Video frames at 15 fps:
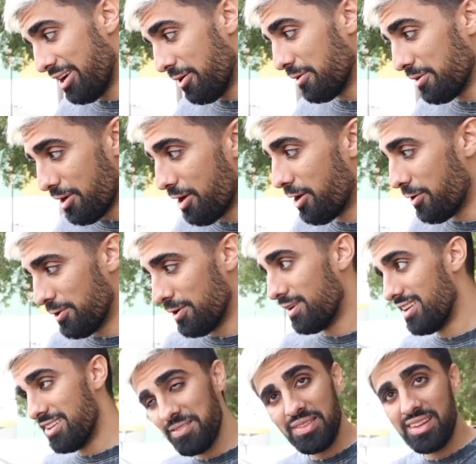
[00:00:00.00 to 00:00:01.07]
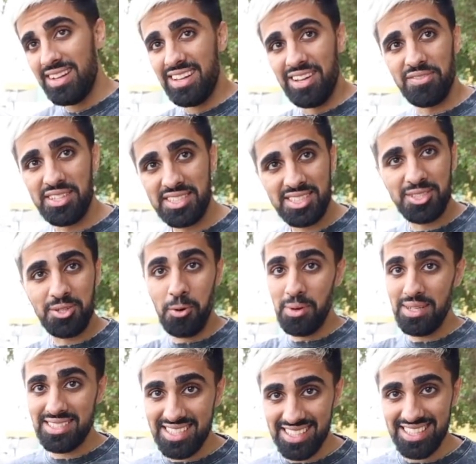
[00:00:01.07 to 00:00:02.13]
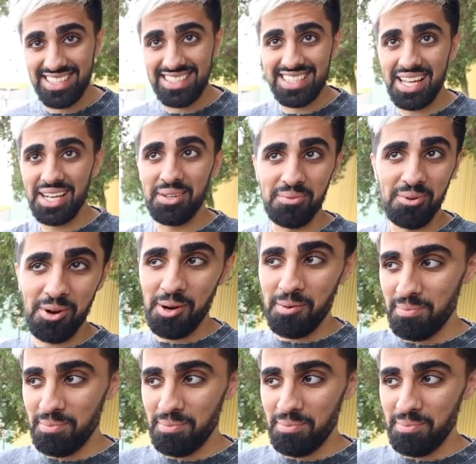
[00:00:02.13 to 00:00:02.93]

don't know if this is coincidence anymore,